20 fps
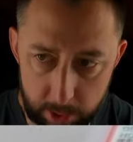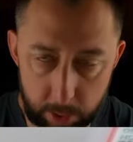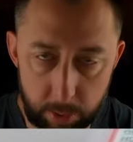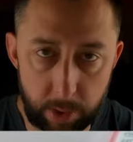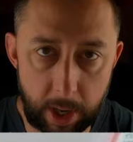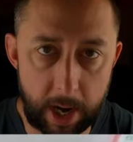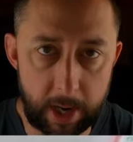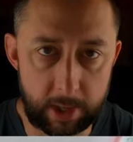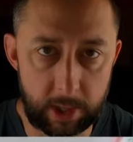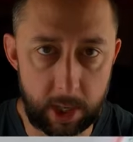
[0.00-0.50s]

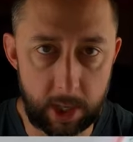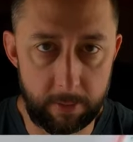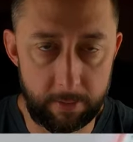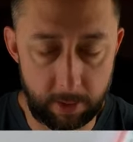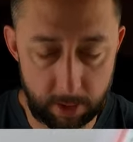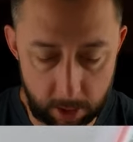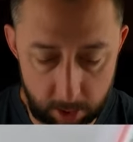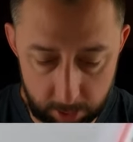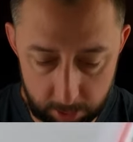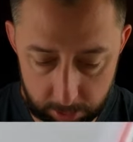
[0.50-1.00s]
cracked out of an
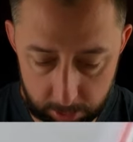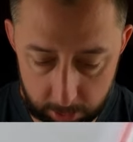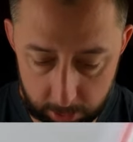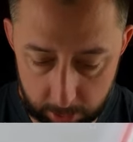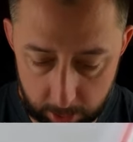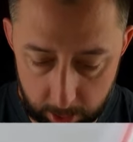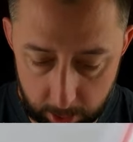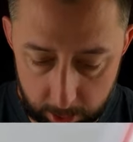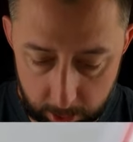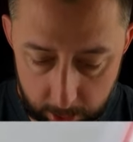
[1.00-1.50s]

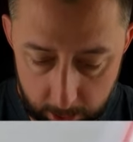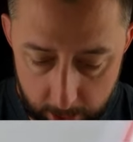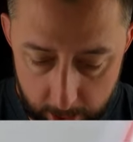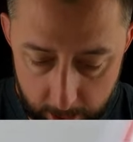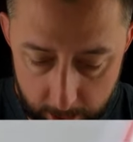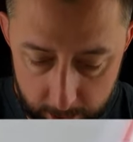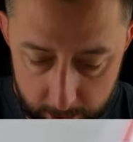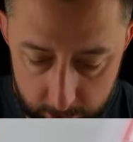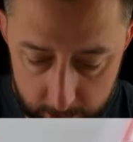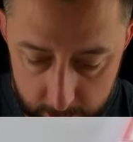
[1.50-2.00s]
uncirculated
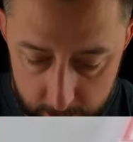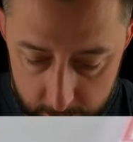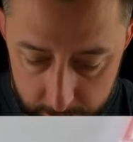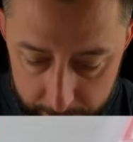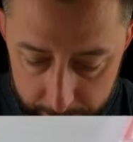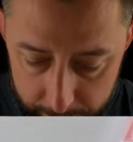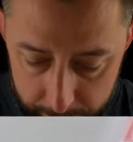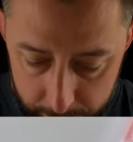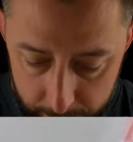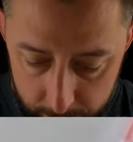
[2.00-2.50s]
case.
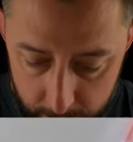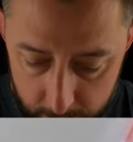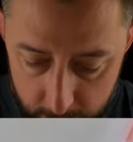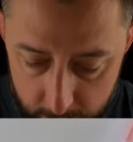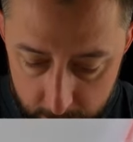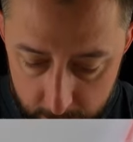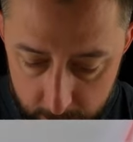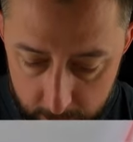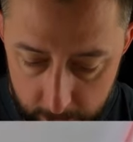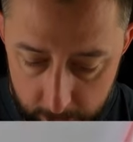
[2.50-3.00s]

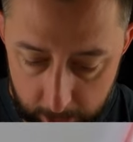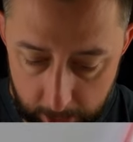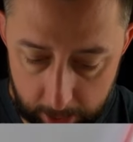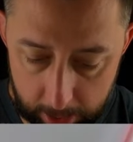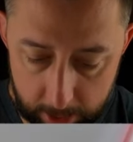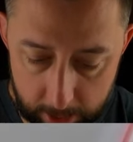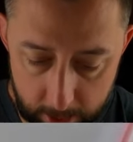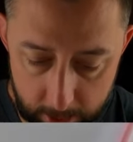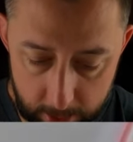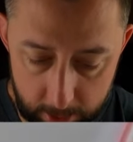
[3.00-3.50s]
And I
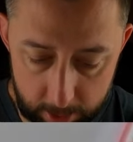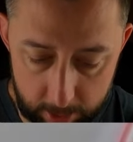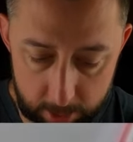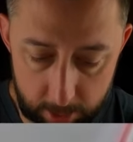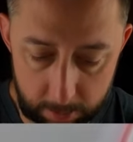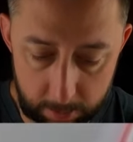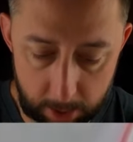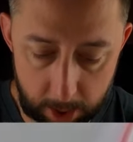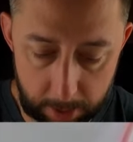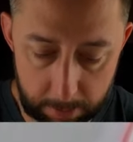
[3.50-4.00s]
get it.
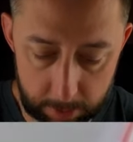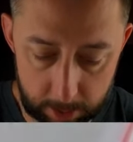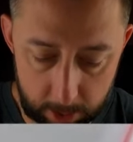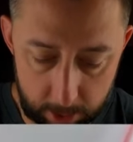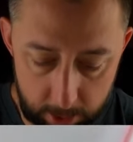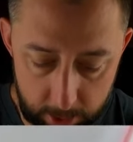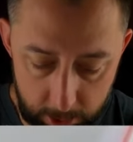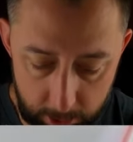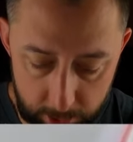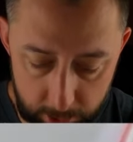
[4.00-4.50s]
Sometimes
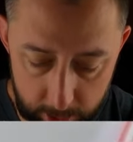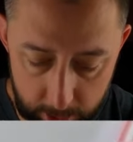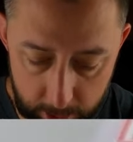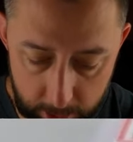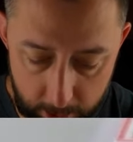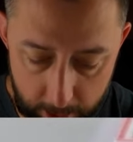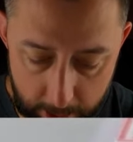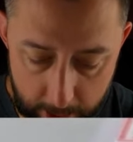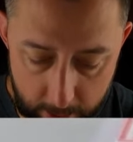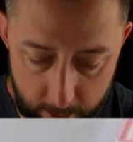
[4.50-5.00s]
condition
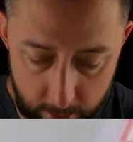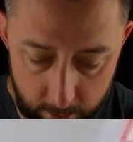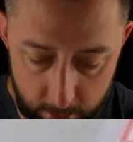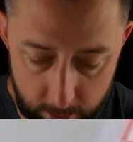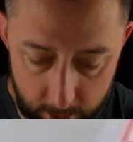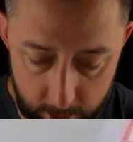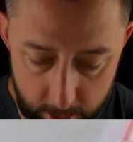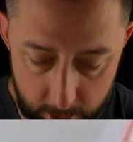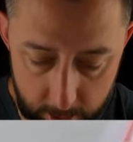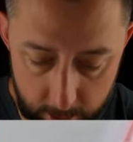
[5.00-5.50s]
out
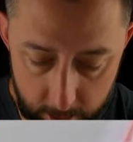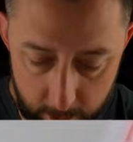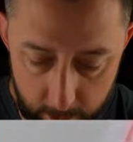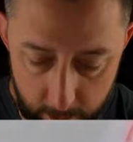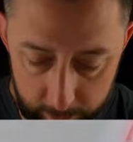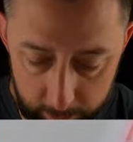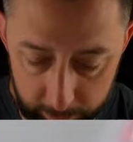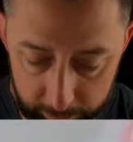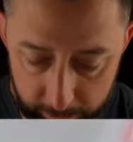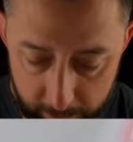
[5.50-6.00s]

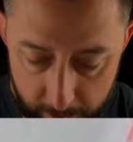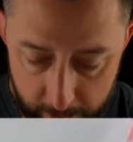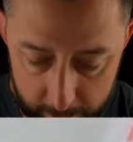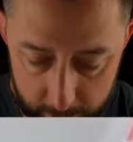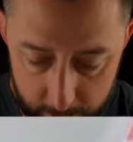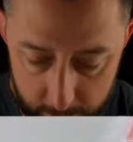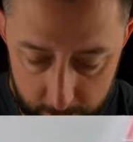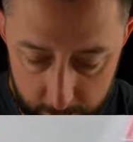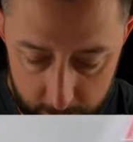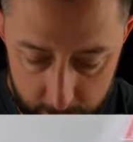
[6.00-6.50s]
of the
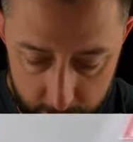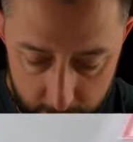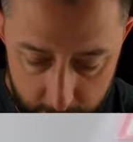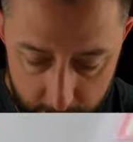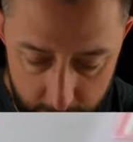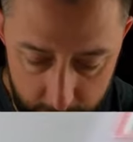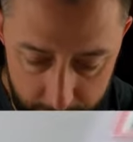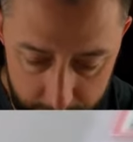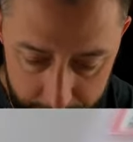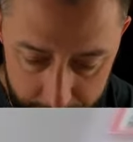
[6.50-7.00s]
factory is not